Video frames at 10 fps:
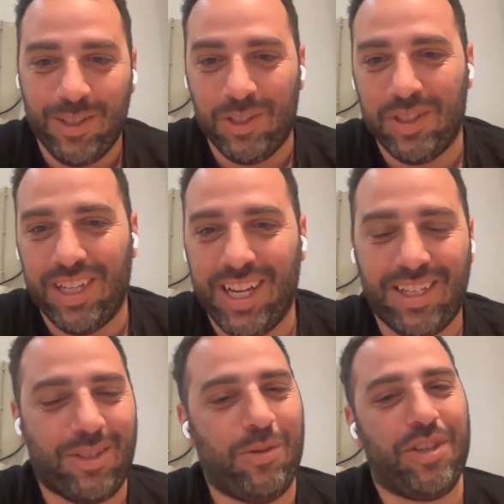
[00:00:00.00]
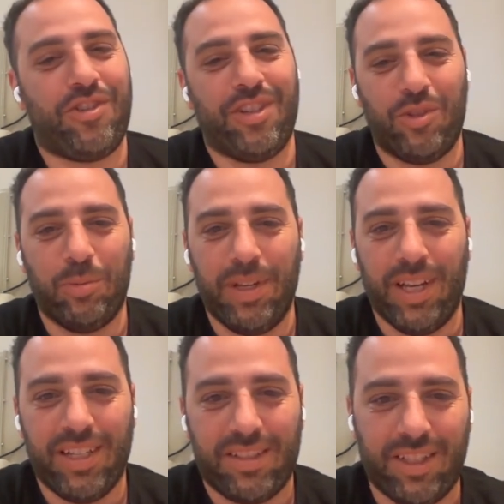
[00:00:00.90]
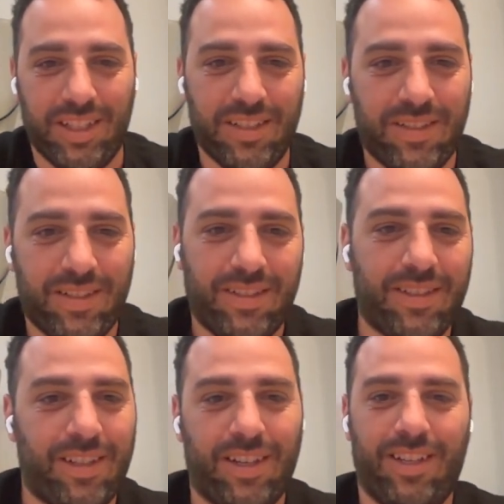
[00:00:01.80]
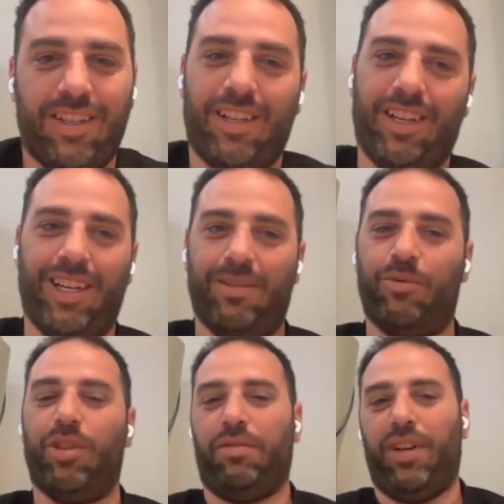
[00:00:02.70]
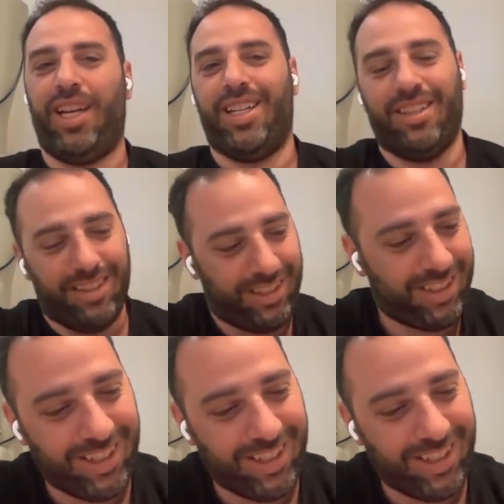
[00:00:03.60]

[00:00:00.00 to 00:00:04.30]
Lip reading: So the next question to be asked is, have we failed?